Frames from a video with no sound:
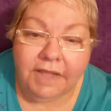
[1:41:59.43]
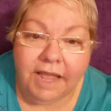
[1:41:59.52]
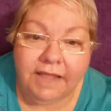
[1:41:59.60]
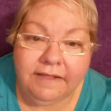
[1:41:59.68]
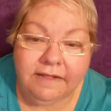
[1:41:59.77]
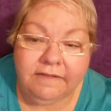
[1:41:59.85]

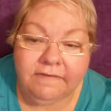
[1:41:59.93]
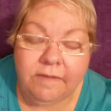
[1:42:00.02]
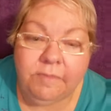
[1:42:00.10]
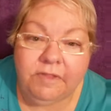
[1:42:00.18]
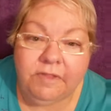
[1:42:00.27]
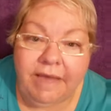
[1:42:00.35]
And then
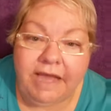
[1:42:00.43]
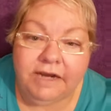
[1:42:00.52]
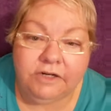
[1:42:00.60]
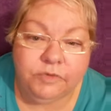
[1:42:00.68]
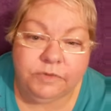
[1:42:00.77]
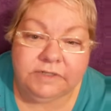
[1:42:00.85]
some of the
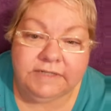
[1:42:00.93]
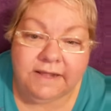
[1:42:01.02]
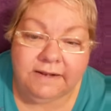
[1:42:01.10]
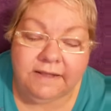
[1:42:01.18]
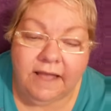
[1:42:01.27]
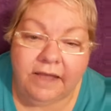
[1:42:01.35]
buyers were
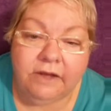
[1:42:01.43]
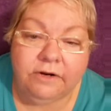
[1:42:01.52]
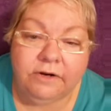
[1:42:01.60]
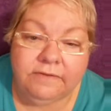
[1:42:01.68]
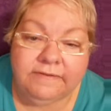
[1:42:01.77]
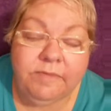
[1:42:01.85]
telling, I
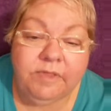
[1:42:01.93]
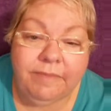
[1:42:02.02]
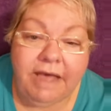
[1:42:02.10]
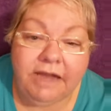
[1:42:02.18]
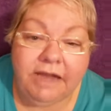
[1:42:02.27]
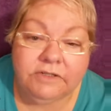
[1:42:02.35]
heard some of the
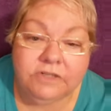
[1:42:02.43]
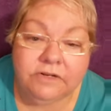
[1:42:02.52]
buyers,